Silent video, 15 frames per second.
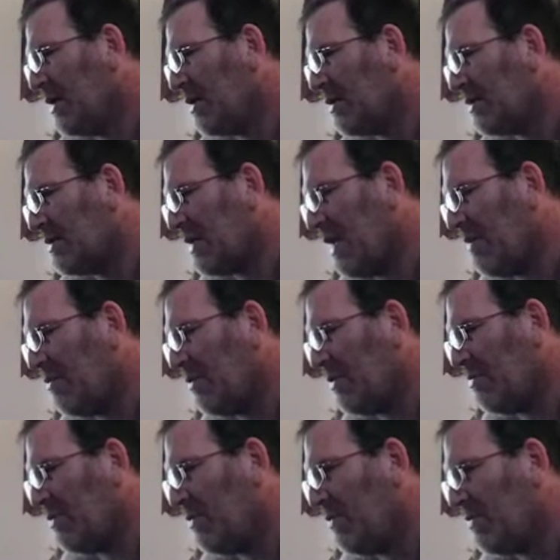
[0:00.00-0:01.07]
because time
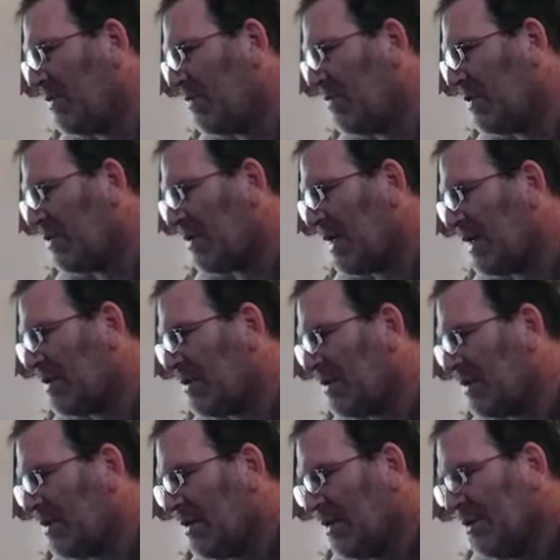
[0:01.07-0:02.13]
only moves in one
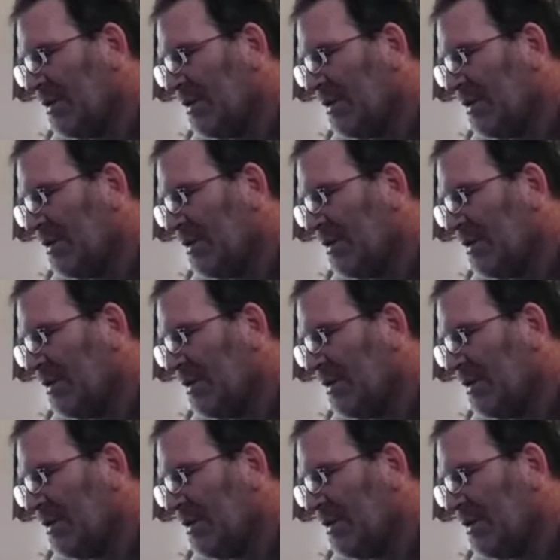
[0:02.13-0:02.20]
direction.